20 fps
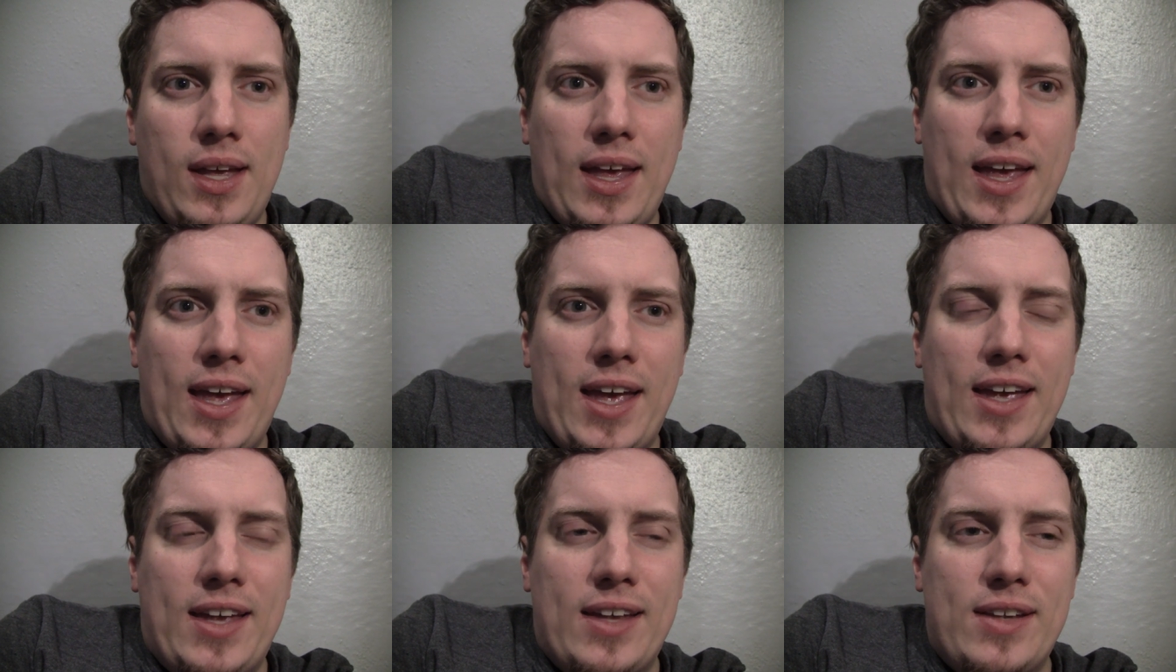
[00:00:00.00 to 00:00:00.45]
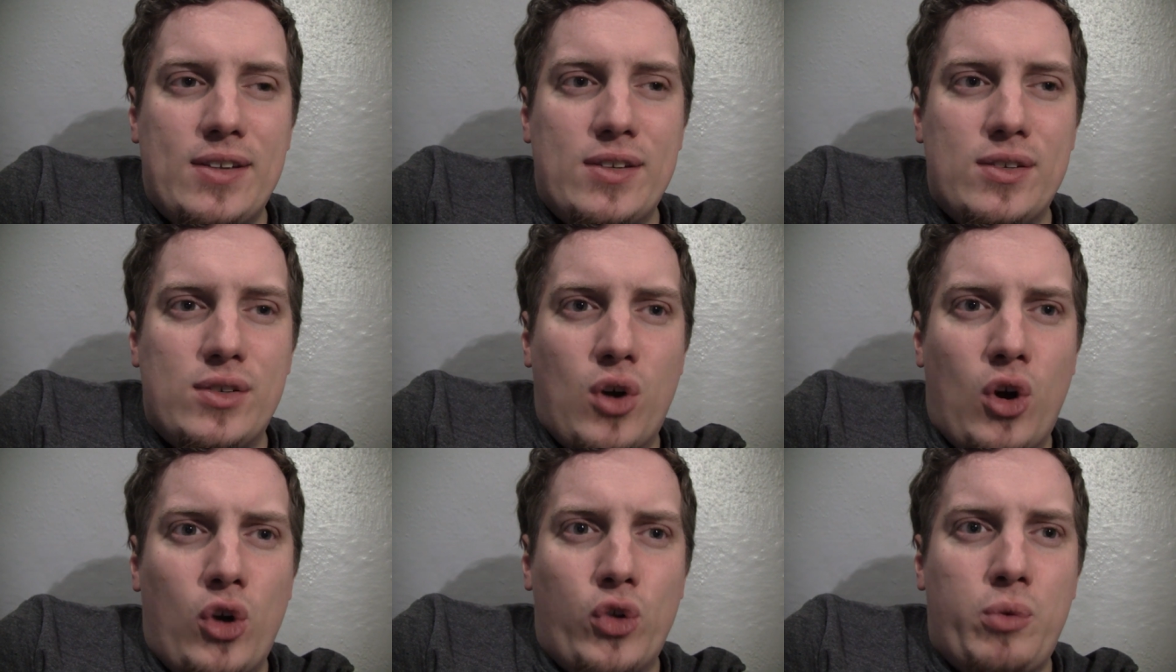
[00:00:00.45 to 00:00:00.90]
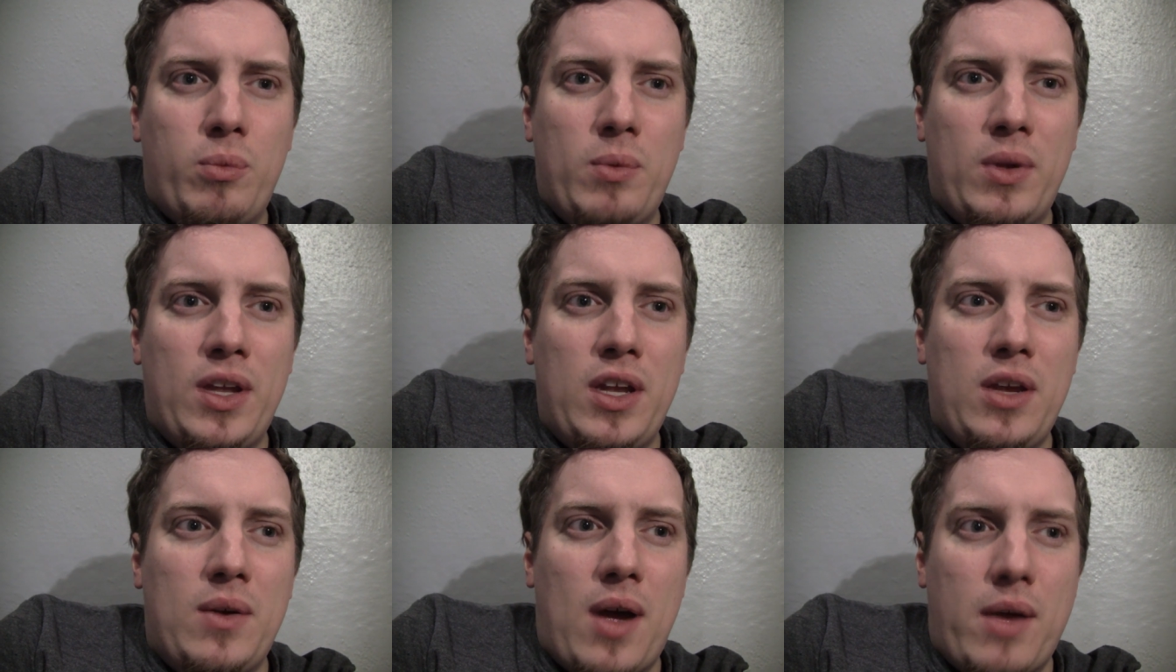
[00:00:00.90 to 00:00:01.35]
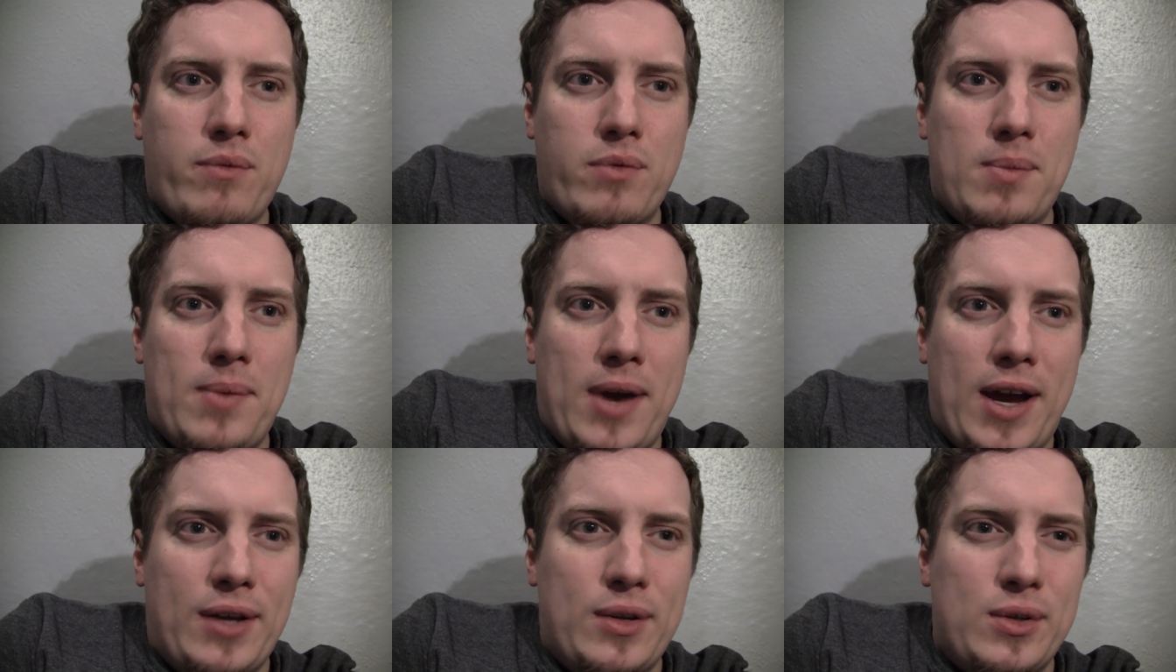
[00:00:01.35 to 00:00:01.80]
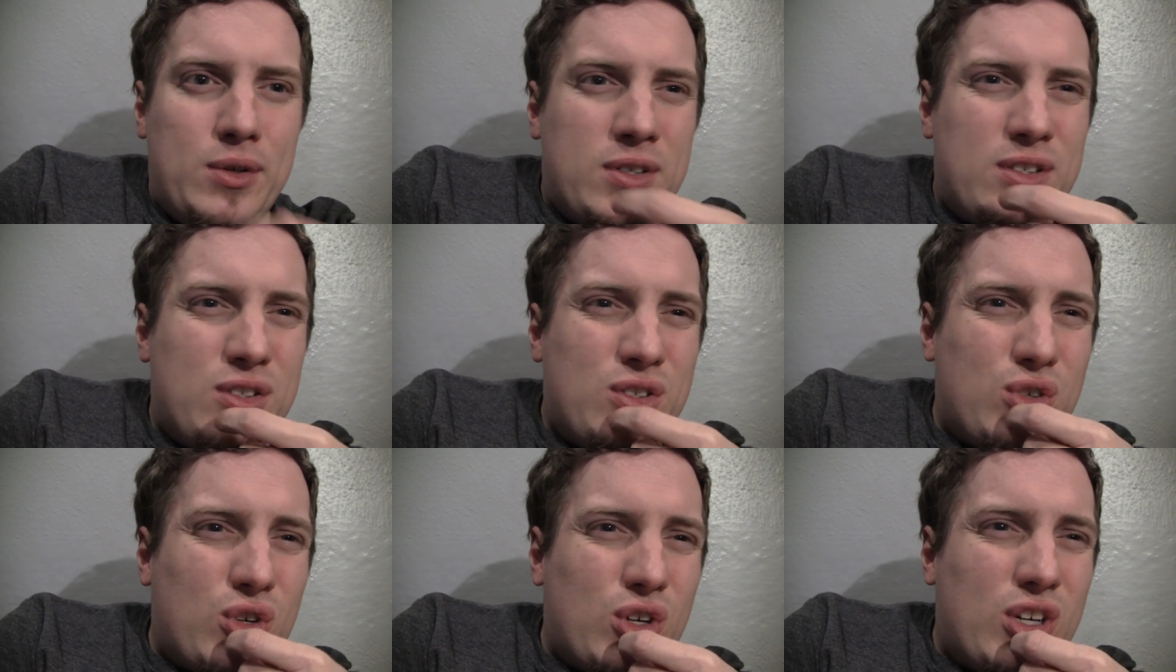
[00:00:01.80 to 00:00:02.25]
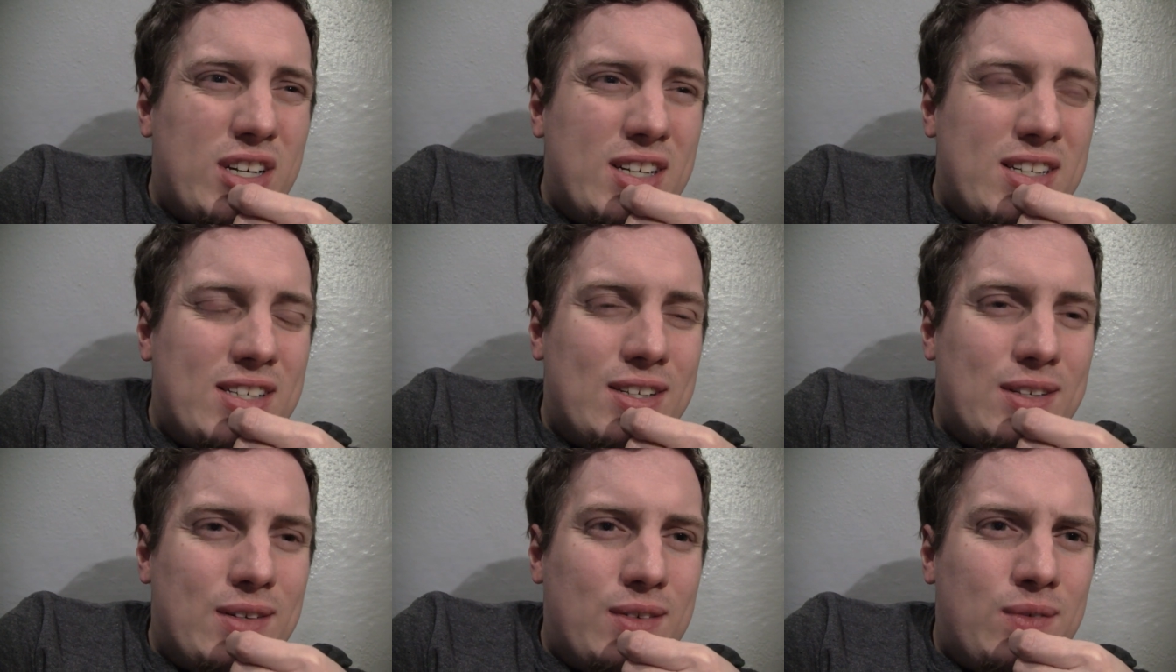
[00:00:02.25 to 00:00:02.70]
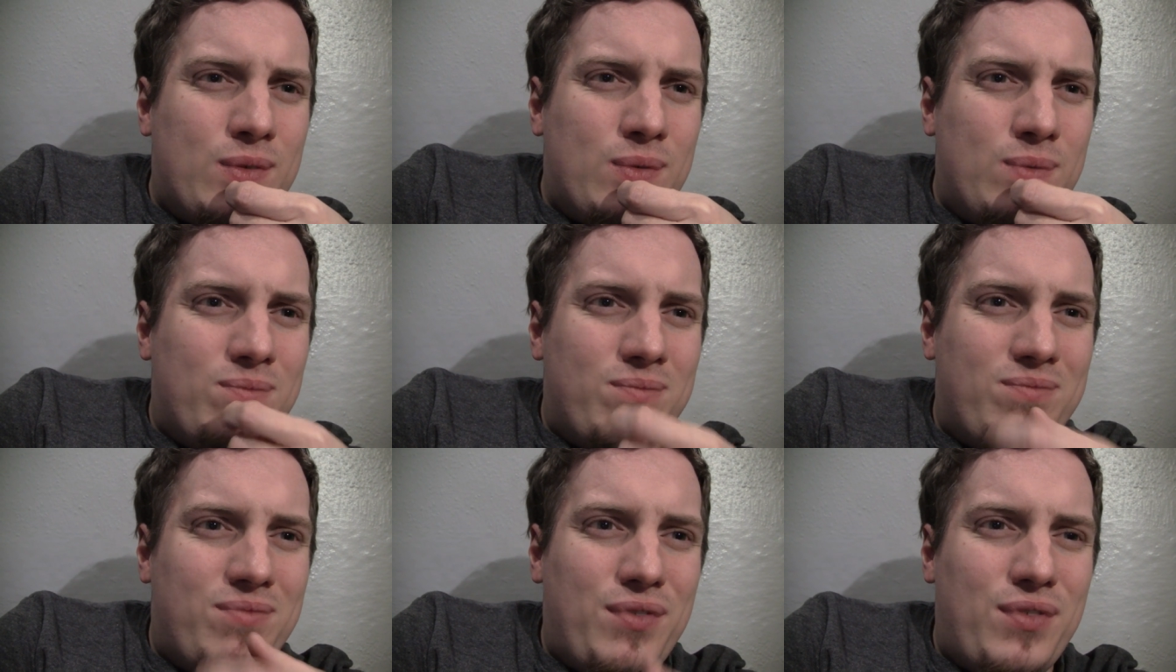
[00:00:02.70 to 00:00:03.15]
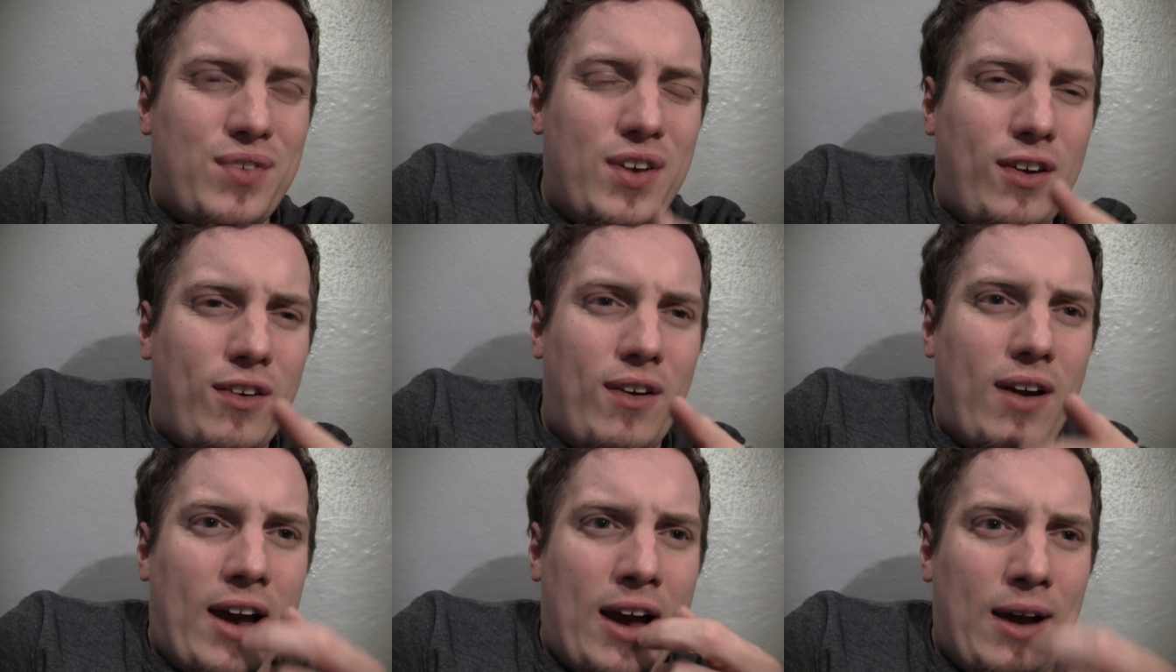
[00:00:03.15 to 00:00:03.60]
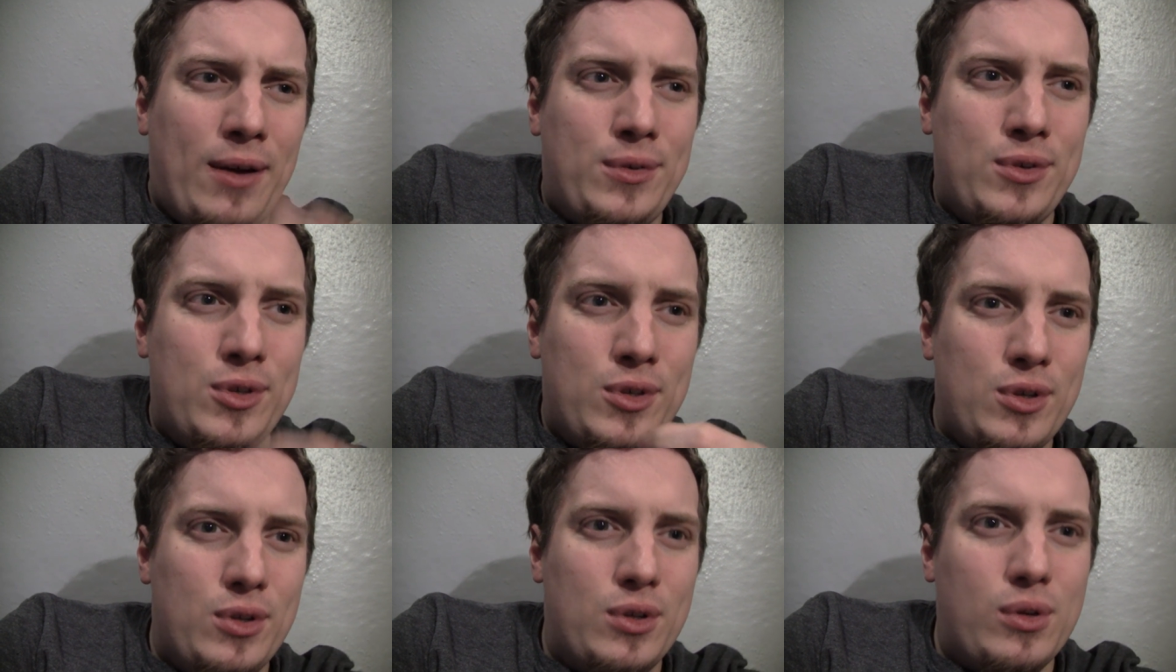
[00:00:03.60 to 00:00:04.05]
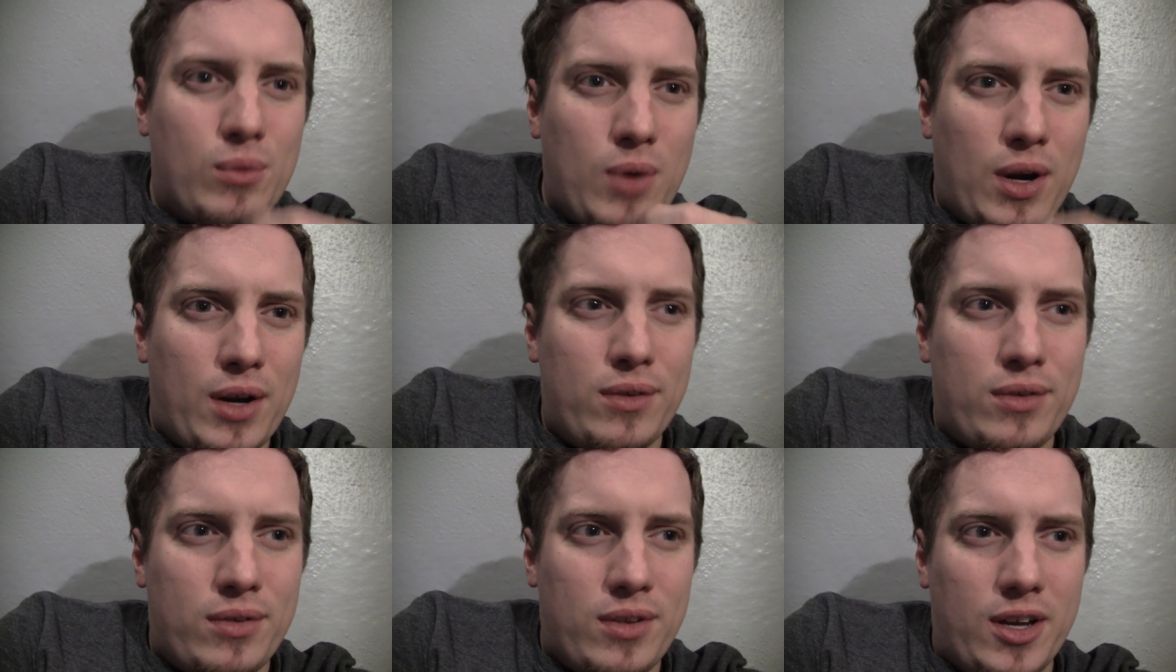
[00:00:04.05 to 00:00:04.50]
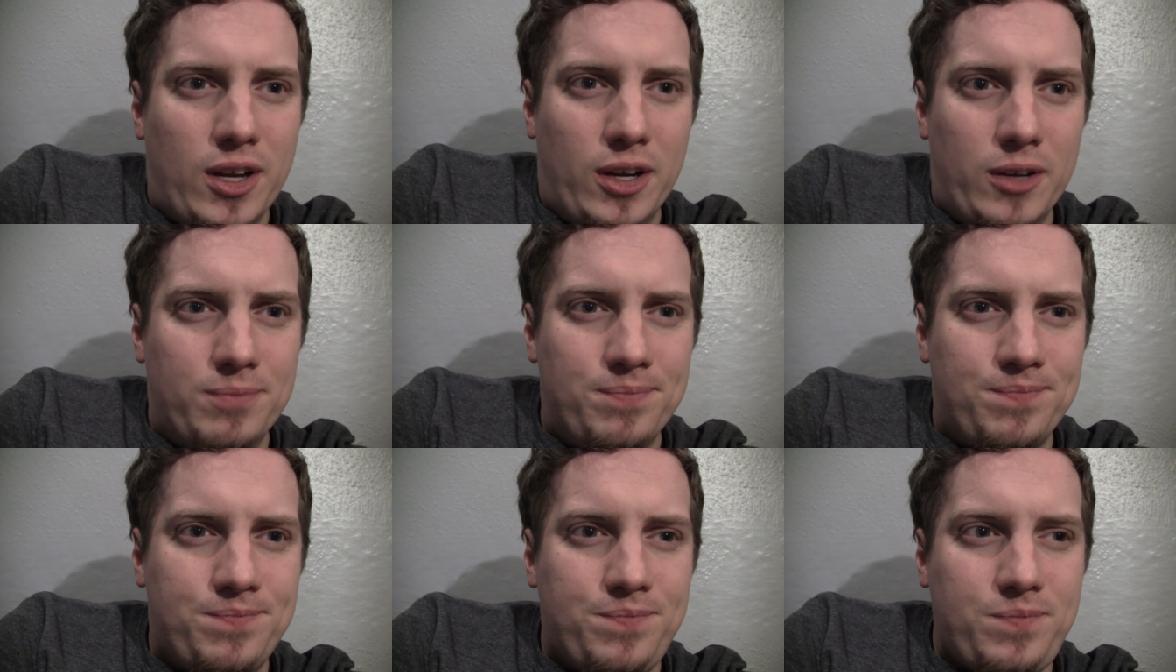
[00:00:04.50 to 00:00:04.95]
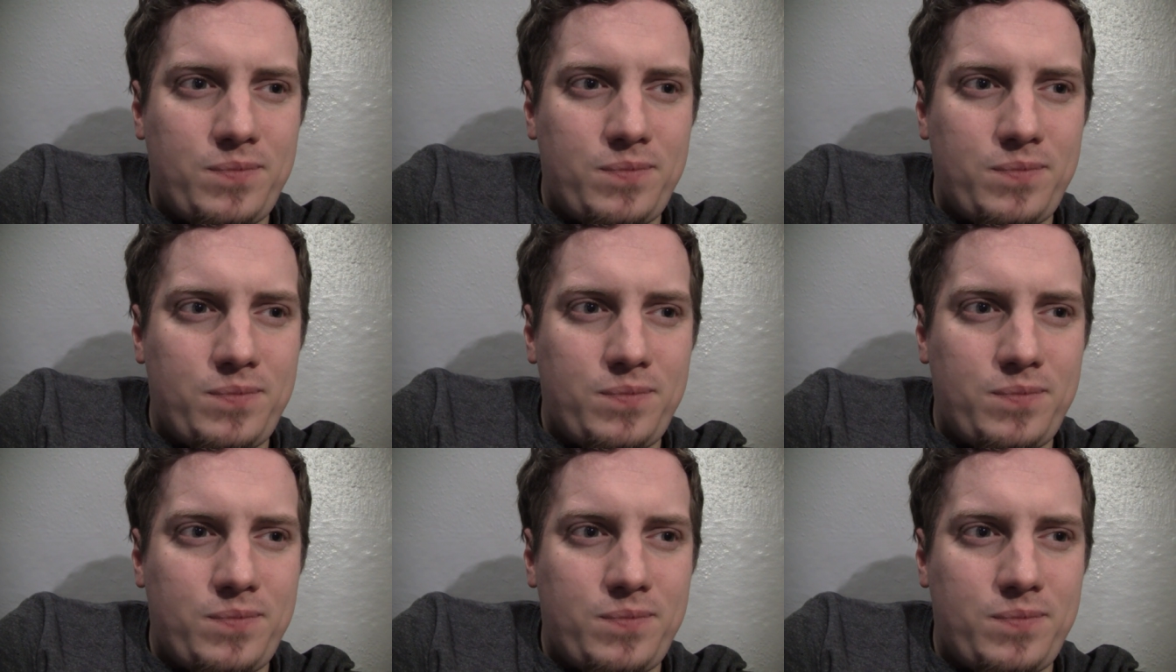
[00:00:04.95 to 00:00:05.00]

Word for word: and ultimately you have a man who's trying to figure out how to do the right thing